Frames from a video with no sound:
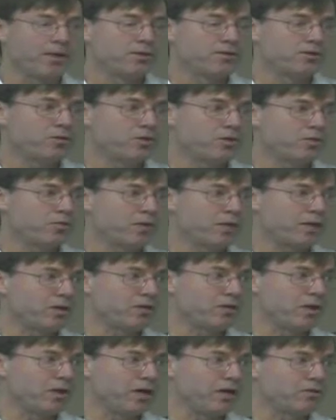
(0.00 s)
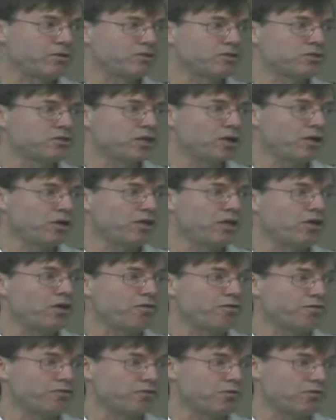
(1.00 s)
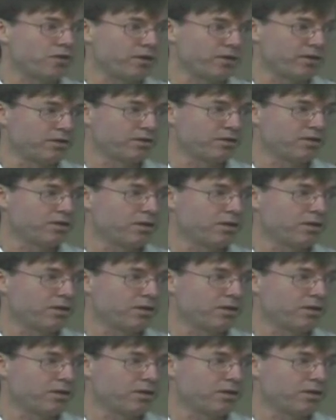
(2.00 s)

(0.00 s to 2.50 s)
So you can make your house totally off the grid